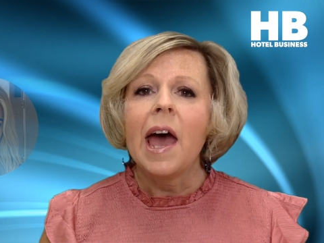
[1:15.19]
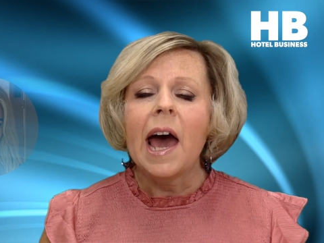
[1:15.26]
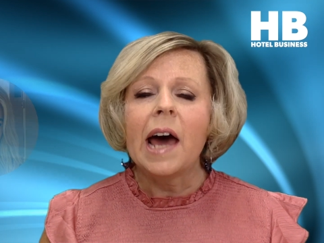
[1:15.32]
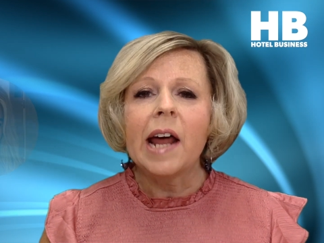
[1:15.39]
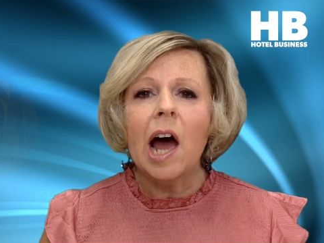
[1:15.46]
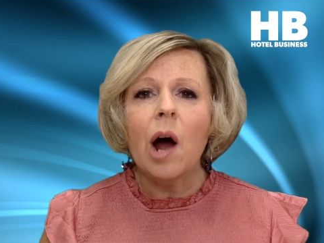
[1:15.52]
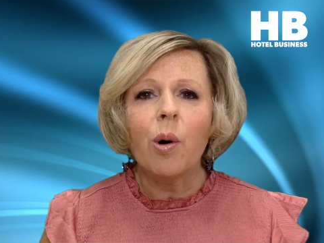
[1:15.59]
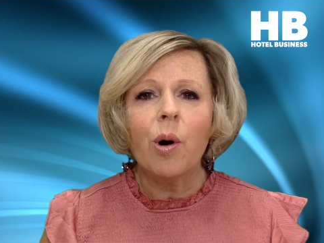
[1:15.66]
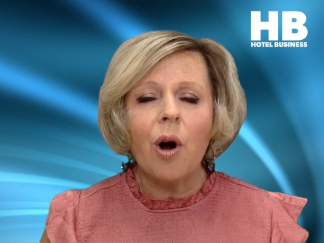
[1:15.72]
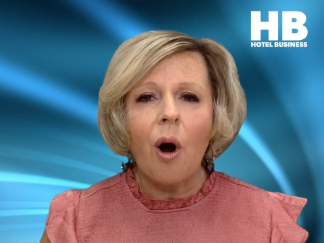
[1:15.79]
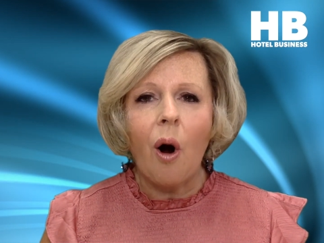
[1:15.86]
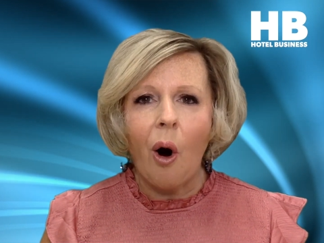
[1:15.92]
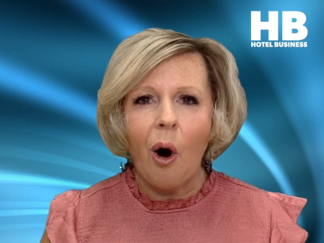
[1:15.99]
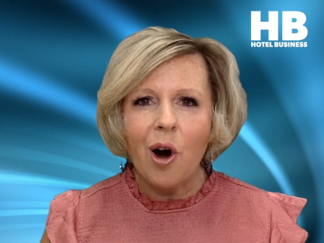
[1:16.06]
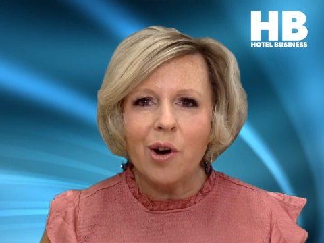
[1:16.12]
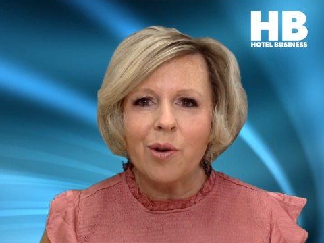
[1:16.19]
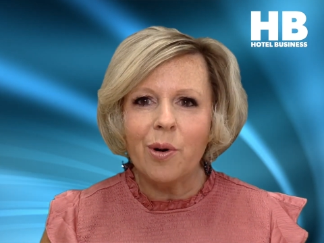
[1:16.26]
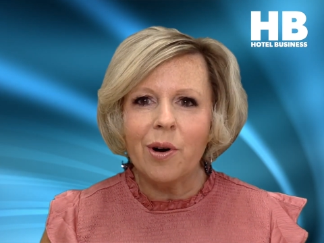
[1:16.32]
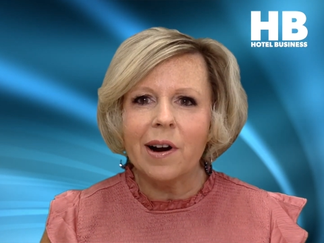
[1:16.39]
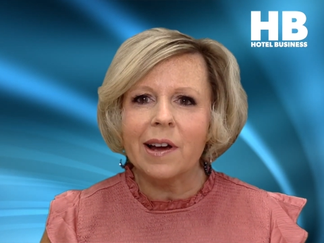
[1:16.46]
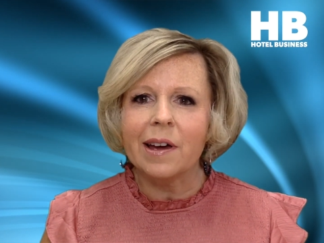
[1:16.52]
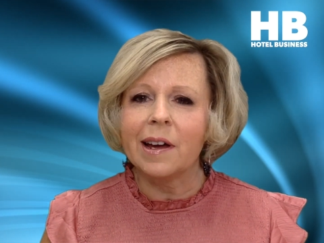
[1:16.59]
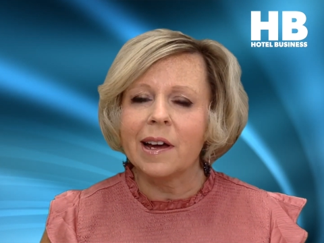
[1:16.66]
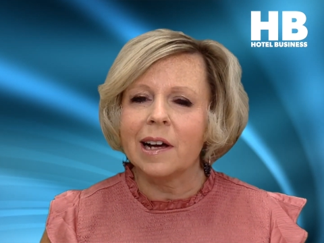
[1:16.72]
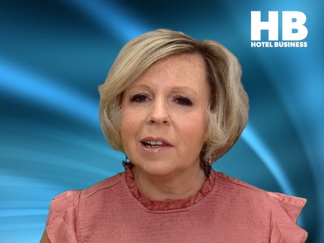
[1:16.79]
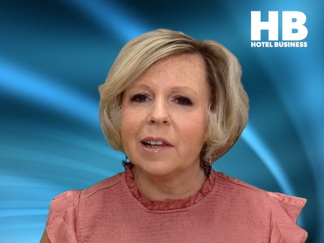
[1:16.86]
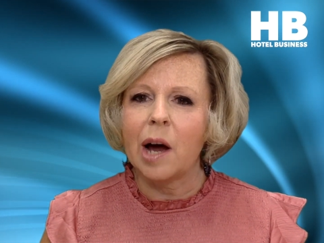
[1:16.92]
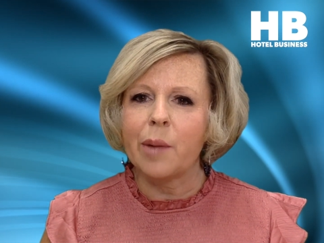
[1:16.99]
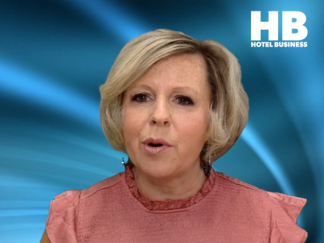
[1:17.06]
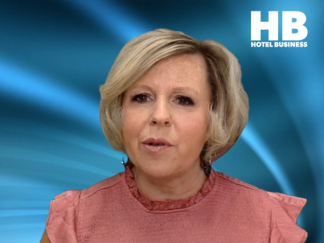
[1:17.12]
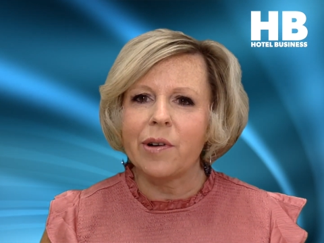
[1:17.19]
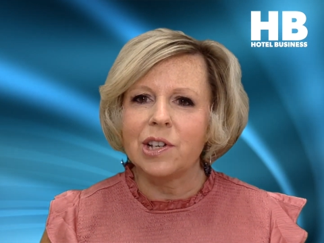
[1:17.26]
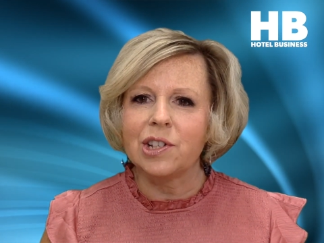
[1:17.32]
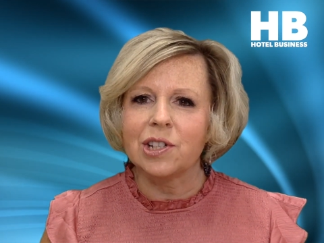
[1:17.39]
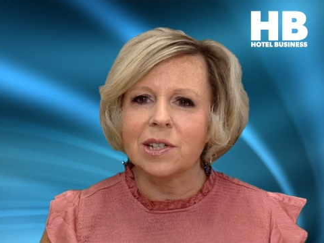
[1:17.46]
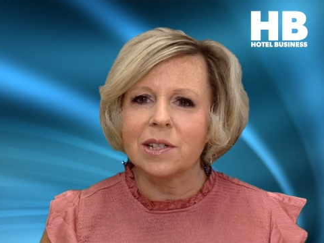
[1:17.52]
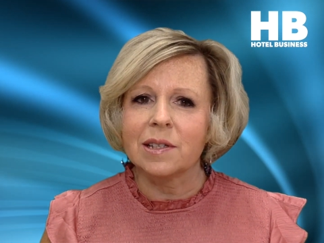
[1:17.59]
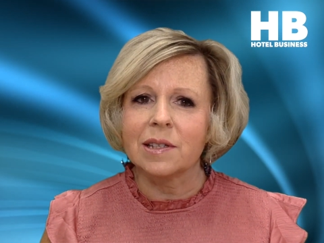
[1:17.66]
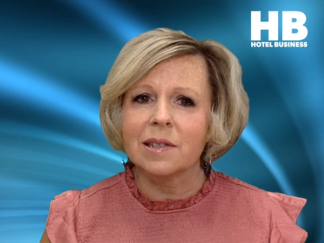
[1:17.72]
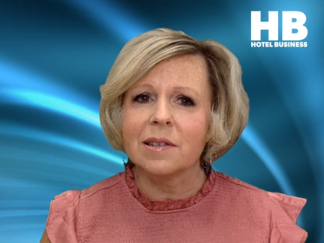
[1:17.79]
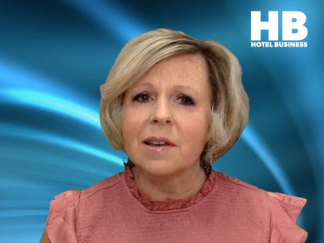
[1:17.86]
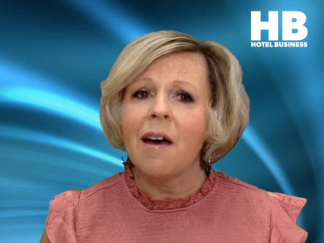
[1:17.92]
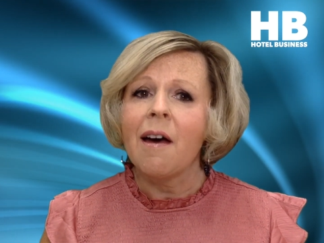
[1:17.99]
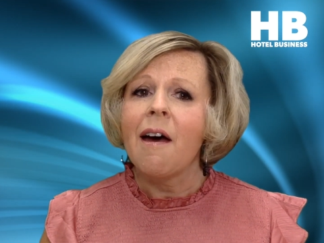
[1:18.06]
and how her hard work and collaborations